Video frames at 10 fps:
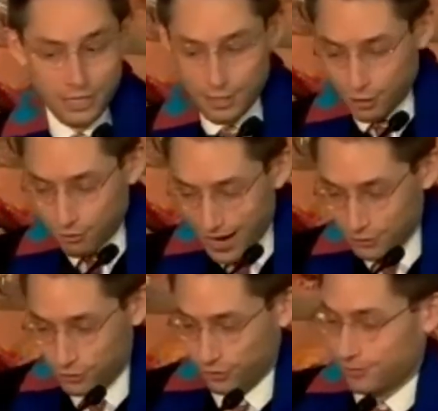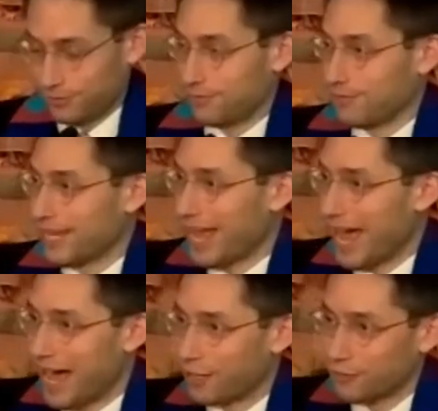irrational,
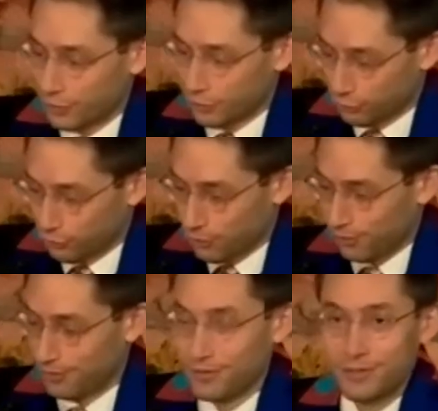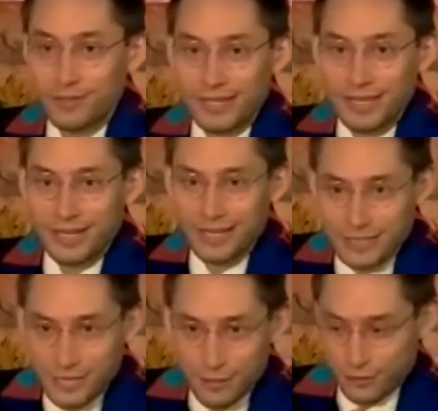out of control,
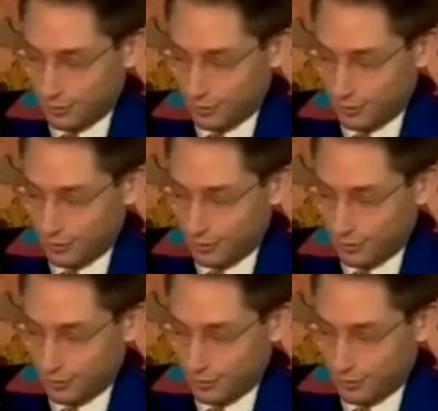hysterical.